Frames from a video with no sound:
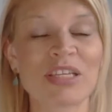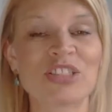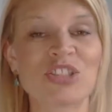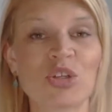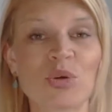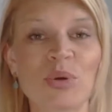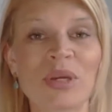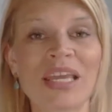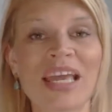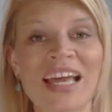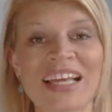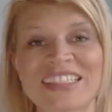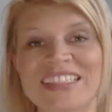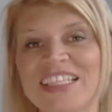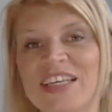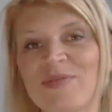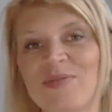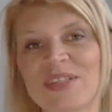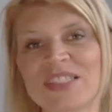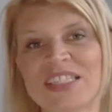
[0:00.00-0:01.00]
be doing
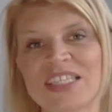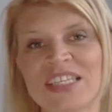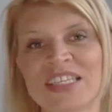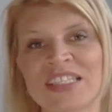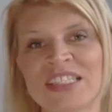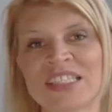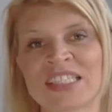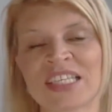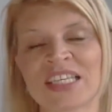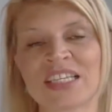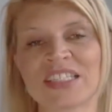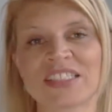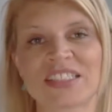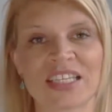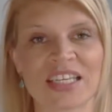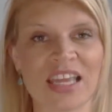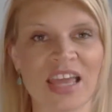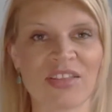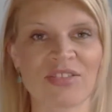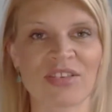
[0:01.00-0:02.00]
activities
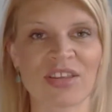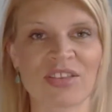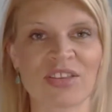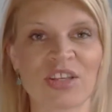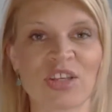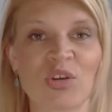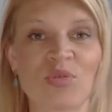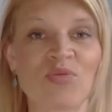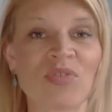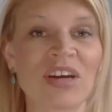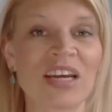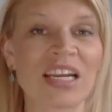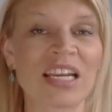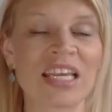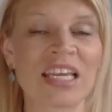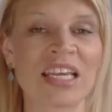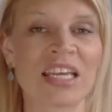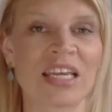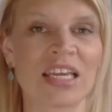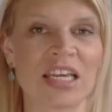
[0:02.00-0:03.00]
together that you
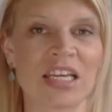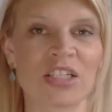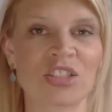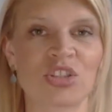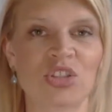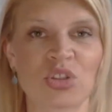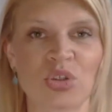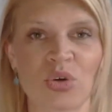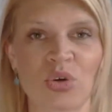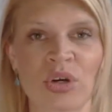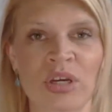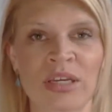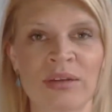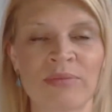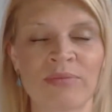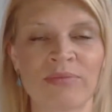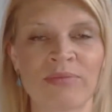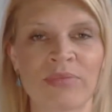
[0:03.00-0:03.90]
really enjoy.